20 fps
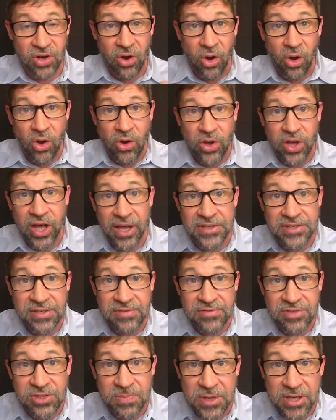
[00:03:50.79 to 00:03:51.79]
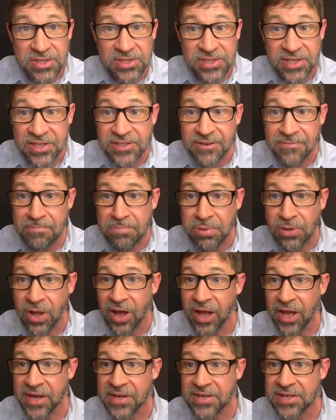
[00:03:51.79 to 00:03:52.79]
all kinds of species of
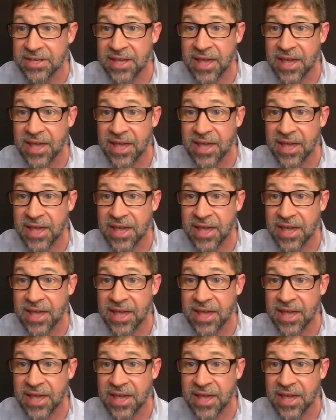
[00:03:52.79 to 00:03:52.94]
blind